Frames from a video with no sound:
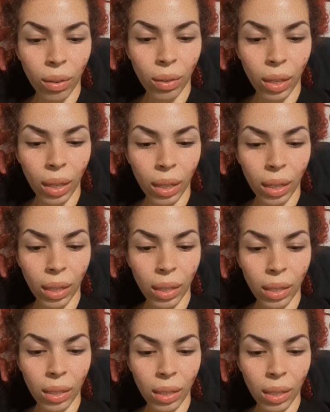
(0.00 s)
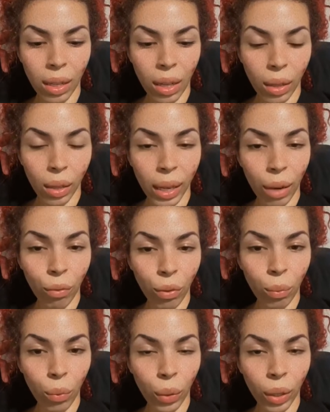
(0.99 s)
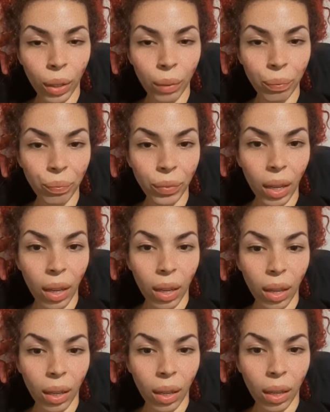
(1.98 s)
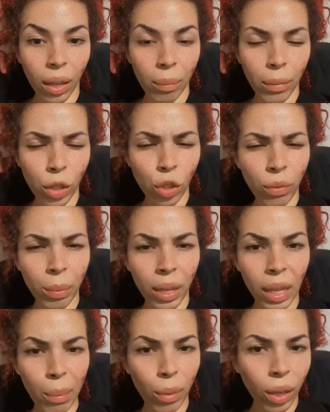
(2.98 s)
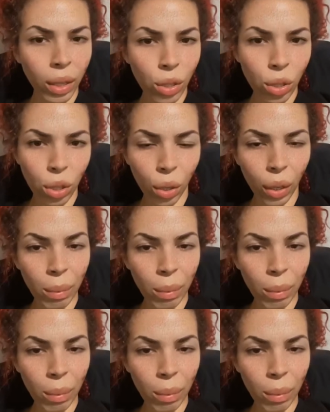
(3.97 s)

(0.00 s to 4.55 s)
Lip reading: I love you guys so much. Thanks for hearing me out, and look out for more.